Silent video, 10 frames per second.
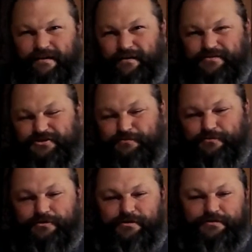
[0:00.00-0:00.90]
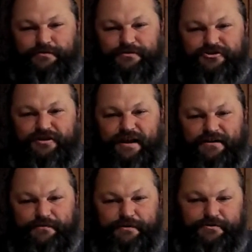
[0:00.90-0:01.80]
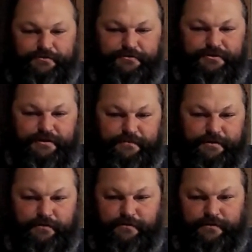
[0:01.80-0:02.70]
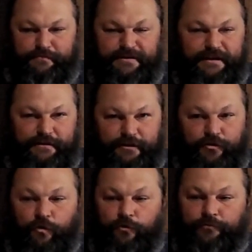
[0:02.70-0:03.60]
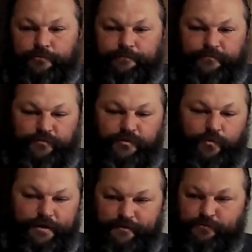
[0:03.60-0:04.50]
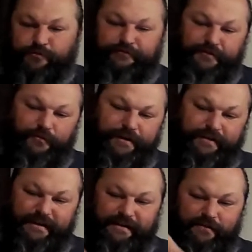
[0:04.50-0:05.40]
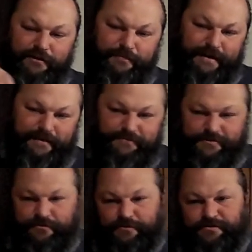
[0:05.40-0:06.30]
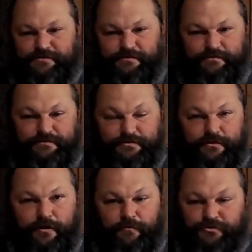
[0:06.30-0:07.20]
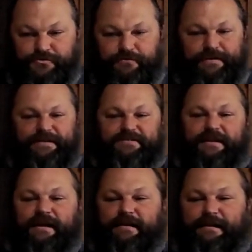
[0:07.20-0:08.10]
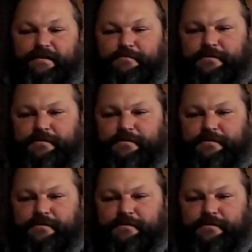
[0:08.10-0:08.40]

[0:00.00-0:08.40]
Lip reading: similar to a stock original GM color, a metallic gold with a white roof and a white line along the bottom to the doors. So it's going to almost look like a stock cab,